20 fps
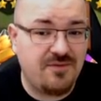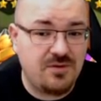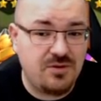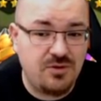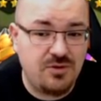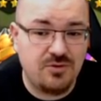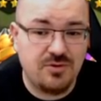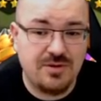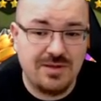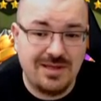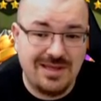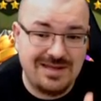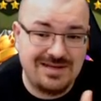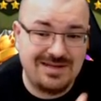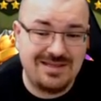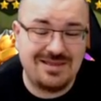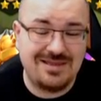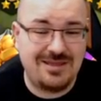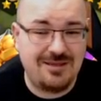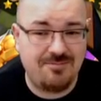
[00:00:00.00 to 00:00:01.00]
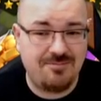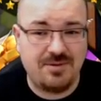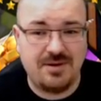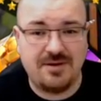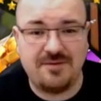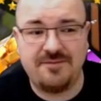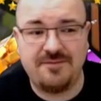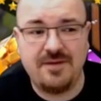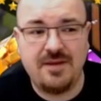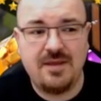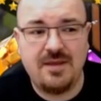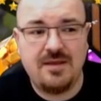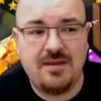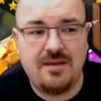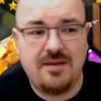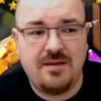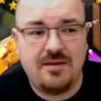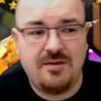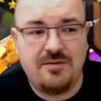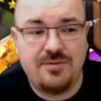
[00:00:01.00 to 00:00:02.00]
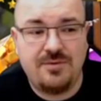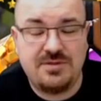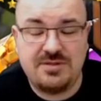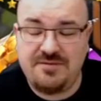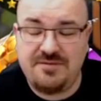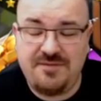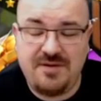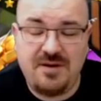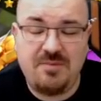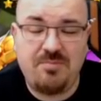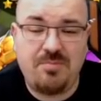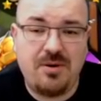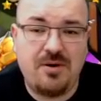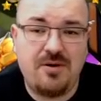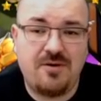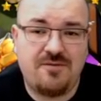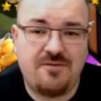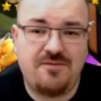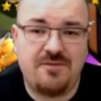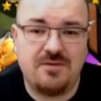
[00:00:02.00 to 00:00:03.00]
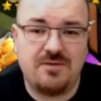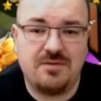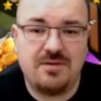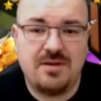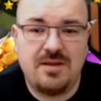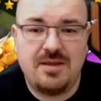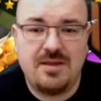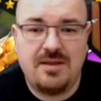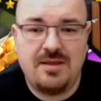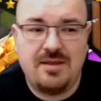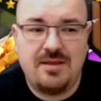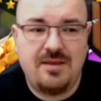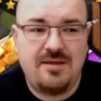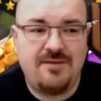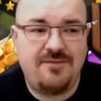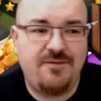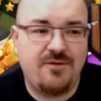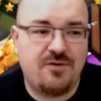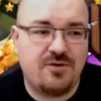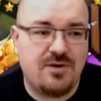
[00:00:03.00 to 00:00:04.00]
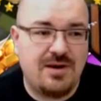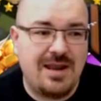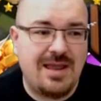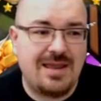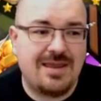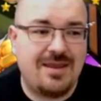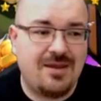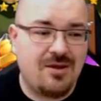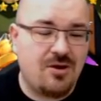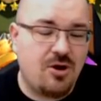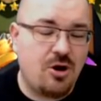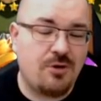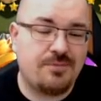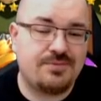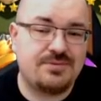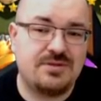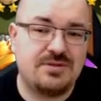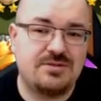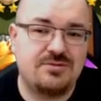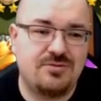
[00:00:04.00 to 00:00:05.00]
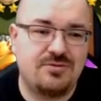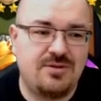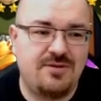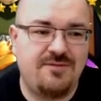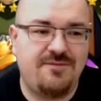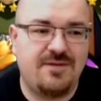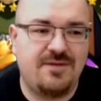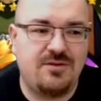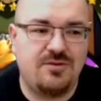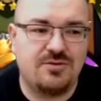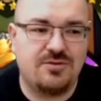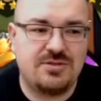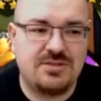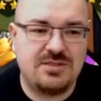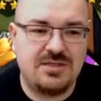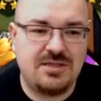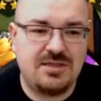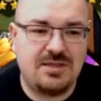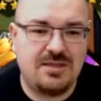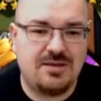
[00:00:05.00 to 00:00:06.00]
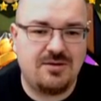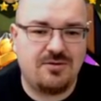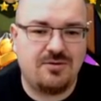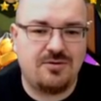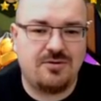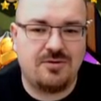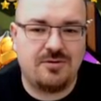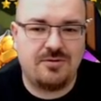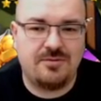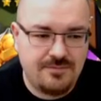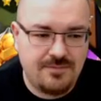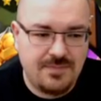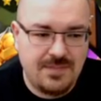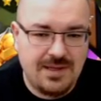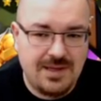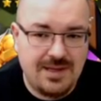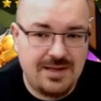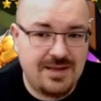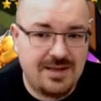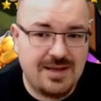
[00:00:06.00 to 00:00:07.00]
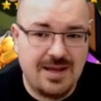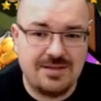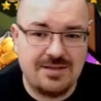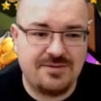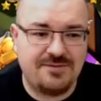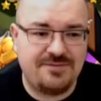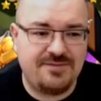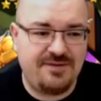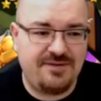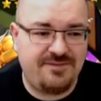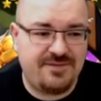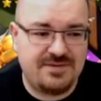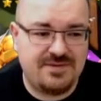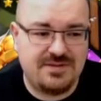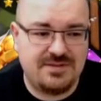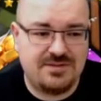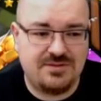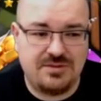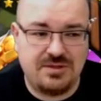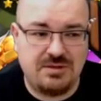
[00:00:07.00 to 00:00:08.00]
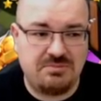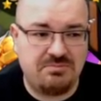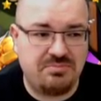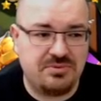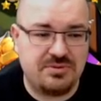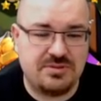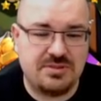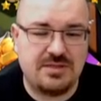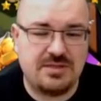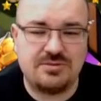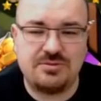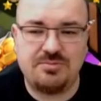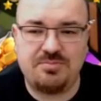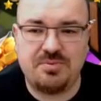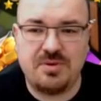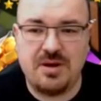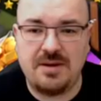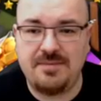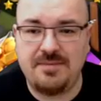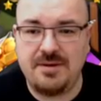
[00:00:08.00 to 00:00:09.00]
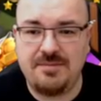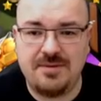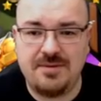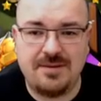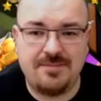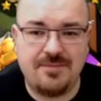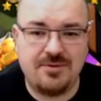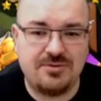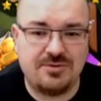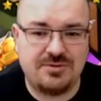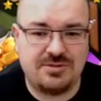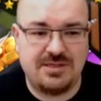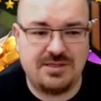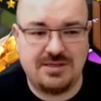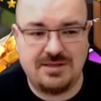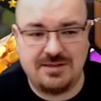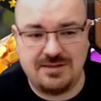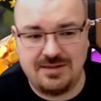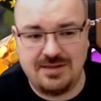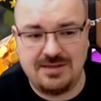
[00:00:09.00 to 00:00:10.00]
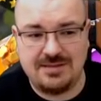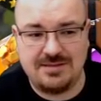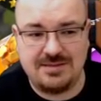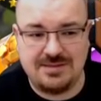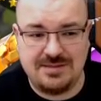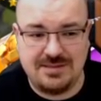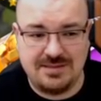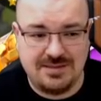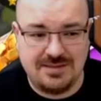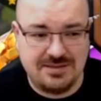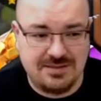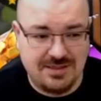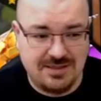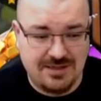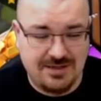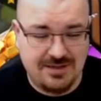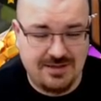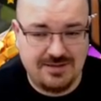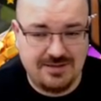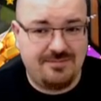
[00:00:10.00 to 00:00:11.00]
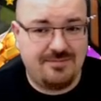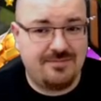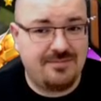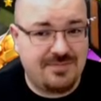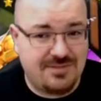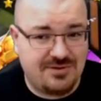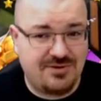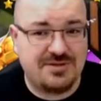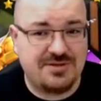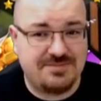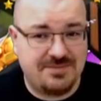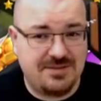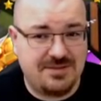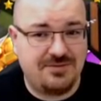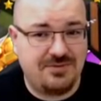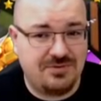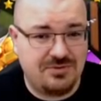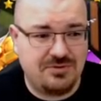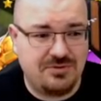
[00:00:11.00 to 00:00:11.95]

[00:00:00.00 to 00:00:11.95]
nuke and a debuff which are very powerful if you're lacking options to defend your city or any kind of defenses, you can put Sanzo primary, Minamoto second and get a single target. Trust me, they will do